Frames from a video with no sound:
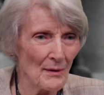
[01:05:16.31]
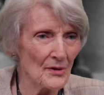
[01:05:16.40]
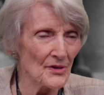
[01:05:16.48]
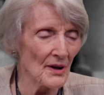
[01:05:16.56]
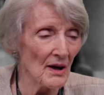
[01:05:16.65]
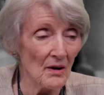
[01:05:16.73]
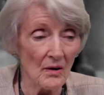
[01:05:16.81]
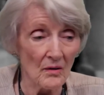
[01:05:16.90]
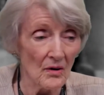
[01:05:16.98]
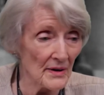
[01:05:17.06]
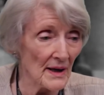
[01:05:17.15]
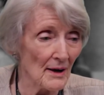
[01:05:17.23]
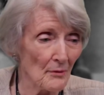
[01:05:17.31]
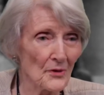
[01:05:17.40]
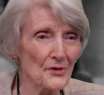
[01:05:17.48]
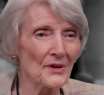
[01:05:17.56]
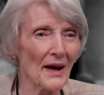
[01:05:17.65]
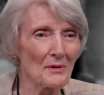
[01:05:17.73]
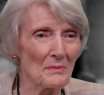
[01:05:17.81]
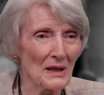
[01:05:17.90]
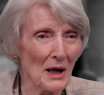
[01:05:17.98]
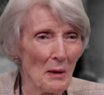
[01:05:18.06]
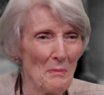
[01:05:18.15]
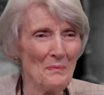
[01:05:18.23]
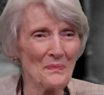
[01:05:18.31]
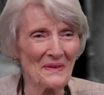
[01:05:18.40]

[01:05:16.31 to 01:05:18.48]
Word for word: would say, Oh, okay, well, sign me up.